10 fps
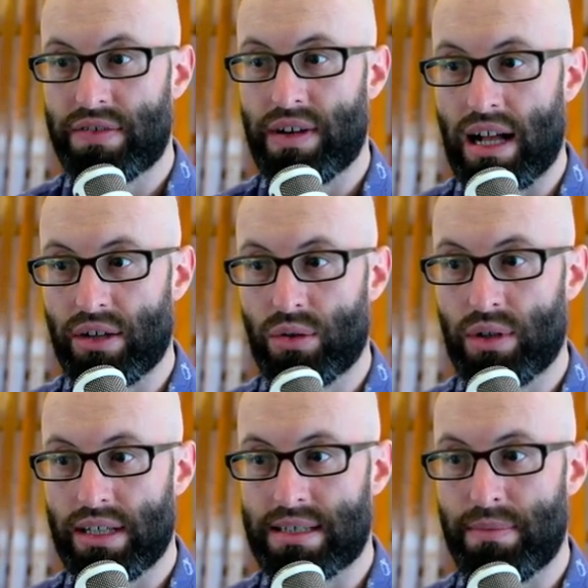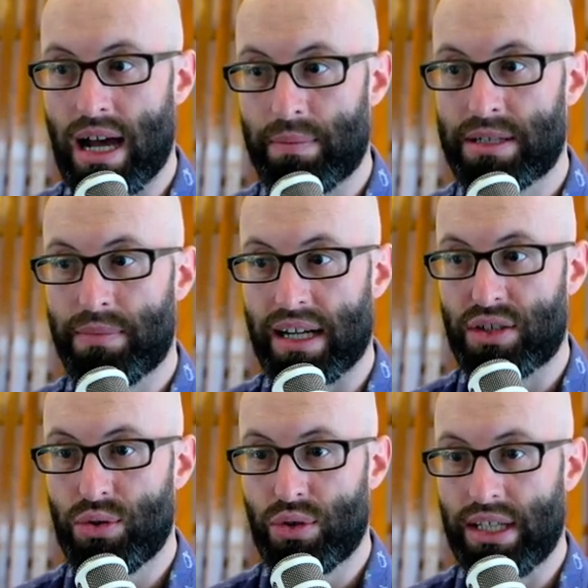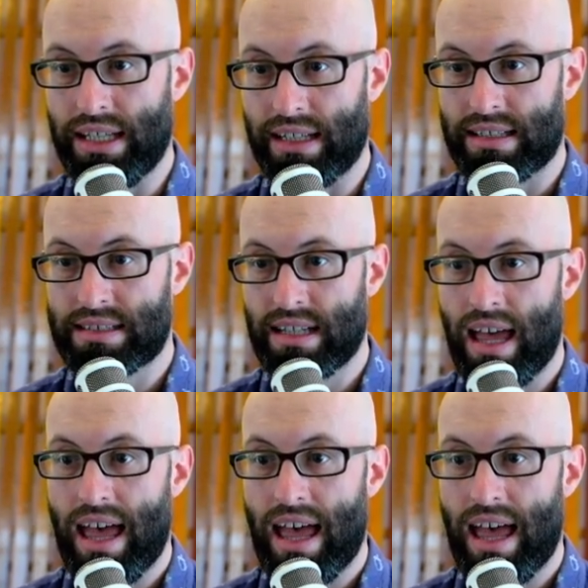value is mapped by two keys,